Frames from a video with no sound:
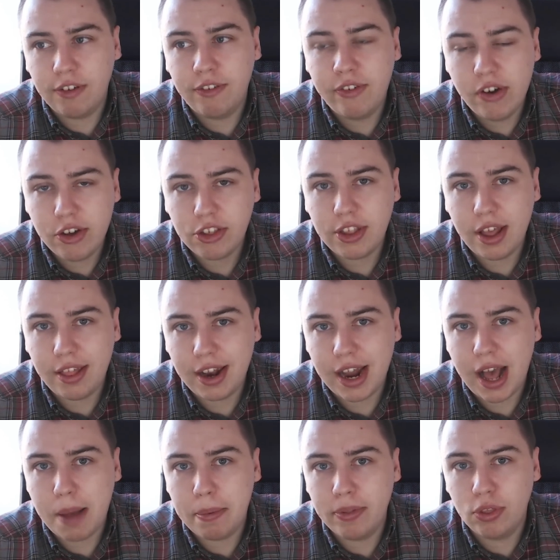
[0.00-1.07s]
first day that it
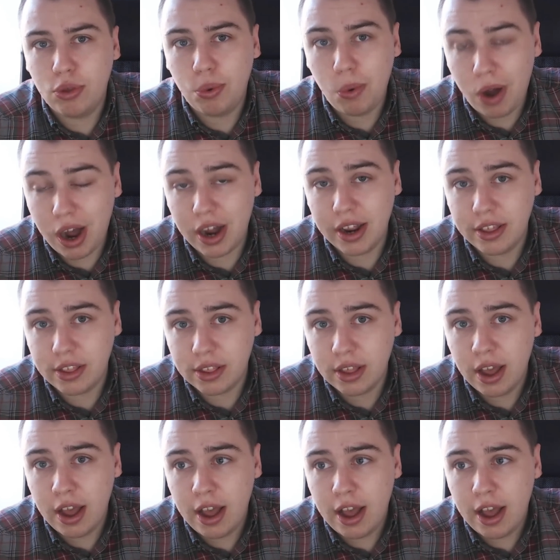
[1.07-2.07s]
happened twice,